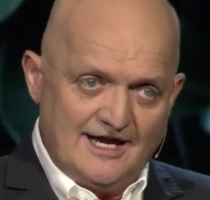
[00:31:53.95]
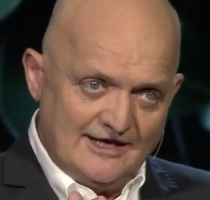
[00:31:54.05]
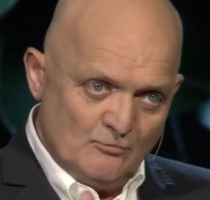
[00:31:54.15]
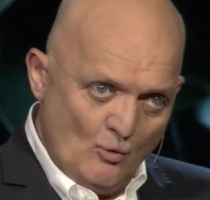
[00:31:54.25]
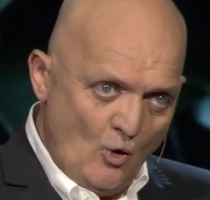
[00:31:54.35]

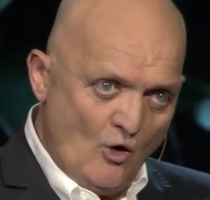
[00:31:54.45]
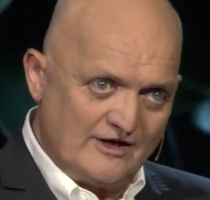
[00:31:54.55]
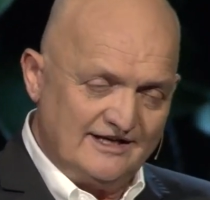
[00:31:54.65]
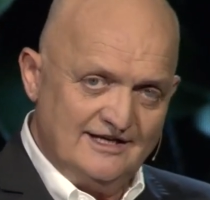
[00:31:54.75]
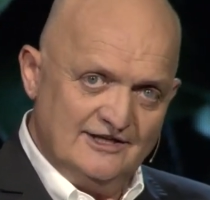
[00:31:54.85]
and
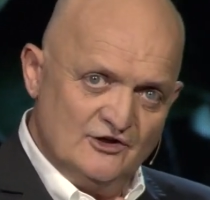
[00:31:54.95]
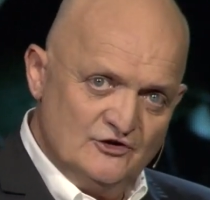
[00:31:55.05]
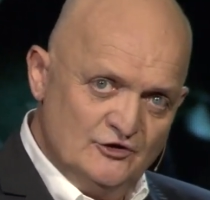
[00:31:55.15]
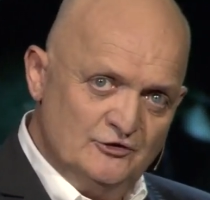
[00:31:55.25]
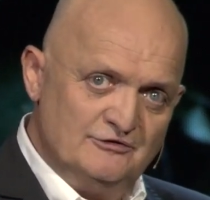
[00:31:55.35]
walk in a
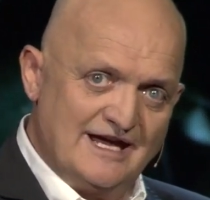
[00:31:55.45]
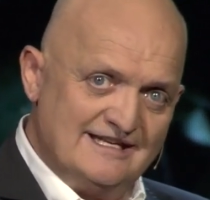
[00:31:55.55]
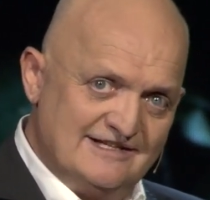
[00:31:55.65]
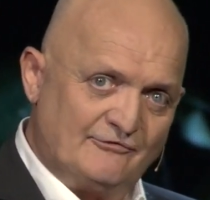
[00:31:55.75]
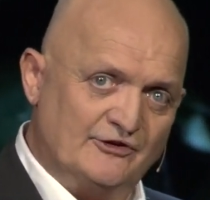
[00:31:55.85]
new
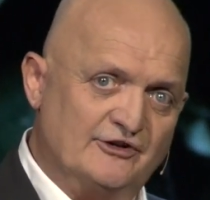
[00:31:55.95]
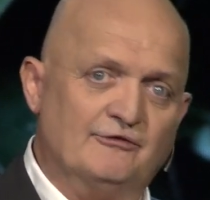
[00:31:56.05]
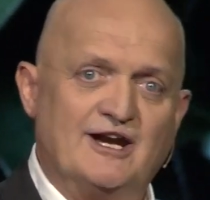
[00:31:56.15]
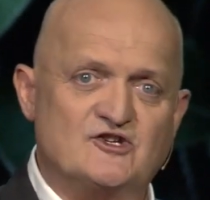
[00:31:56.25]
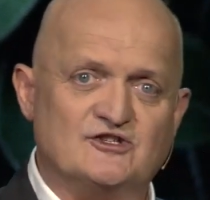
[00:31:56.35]
and different
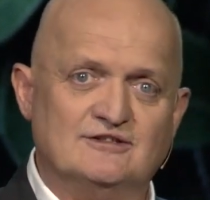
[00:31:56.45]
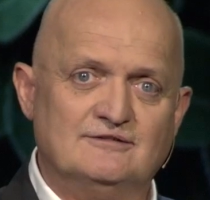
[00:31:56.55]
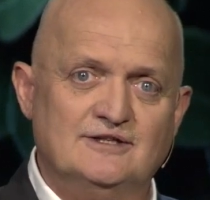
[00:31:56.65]
direction.